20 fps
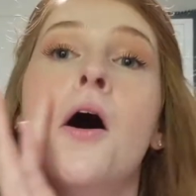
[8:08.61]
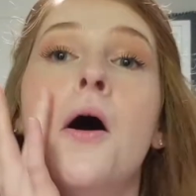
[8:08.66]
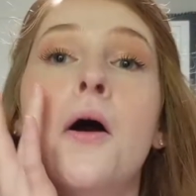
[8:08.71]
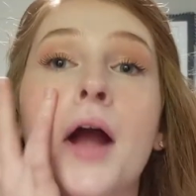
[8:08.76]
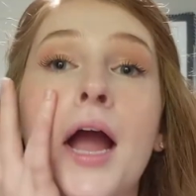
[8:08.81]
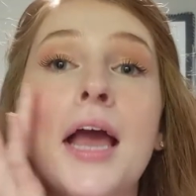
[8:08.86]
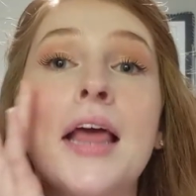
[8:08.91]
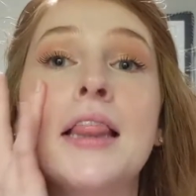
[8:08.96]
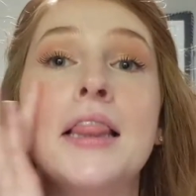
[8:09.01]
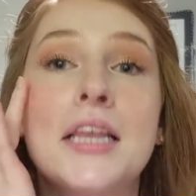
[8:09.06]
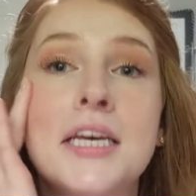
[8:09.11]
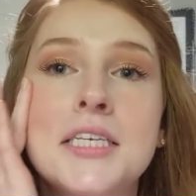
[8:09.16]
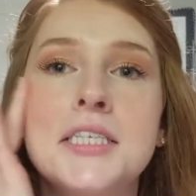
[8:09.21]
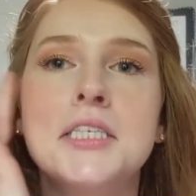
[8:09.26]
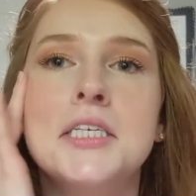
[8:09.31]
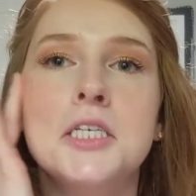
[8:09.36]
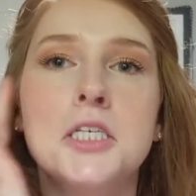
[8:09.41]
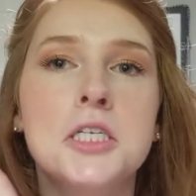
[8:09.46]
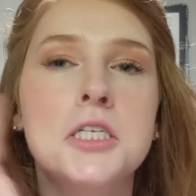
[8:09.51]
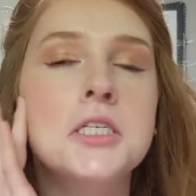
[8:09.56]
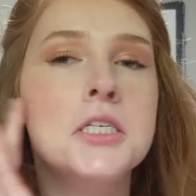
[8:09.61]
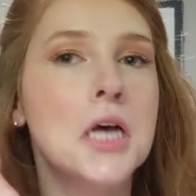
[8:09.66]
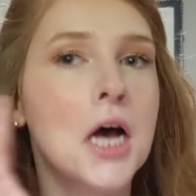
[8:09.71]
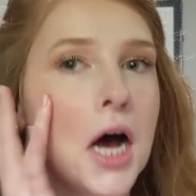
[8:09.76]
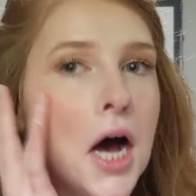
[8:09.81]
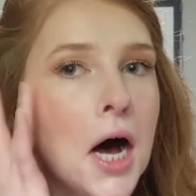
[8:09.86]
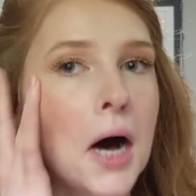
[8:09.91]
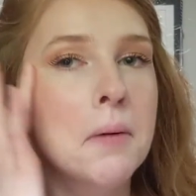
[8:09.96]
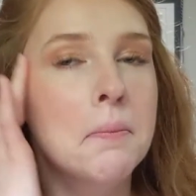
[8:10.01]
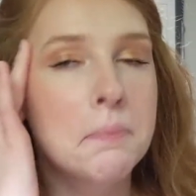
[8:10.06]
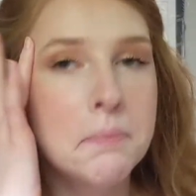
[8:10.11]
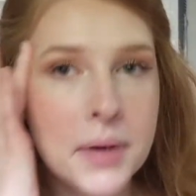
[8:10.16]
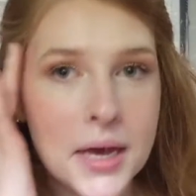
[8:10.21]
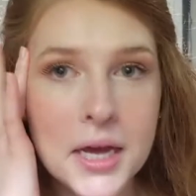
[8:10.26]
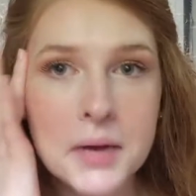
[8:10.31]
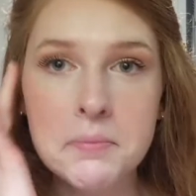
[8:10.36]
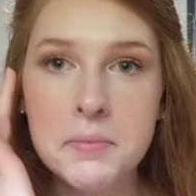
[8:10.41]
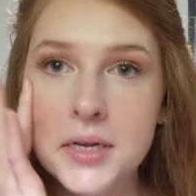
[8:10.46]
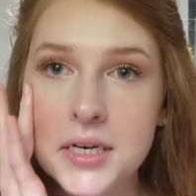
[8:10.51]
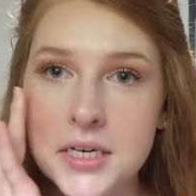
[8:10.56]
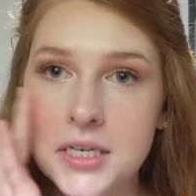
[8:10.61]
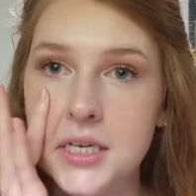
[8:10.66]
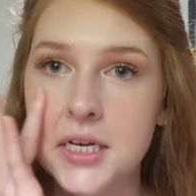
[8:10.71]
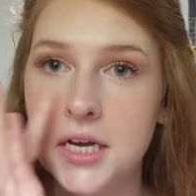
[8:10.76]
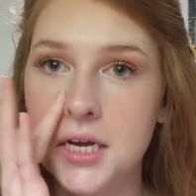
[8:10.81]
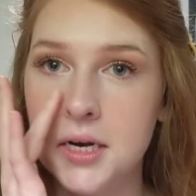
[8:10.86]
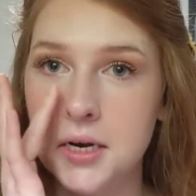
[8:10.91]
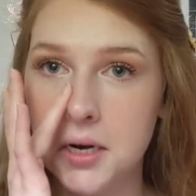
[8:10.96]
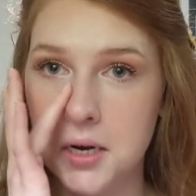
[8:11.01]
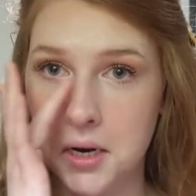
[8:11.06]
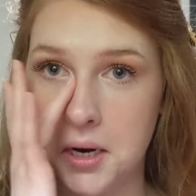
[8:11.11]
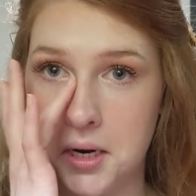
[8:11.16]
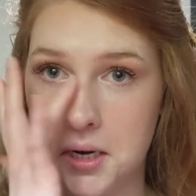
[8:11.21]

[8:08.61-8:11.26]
Okay, this is pigmented.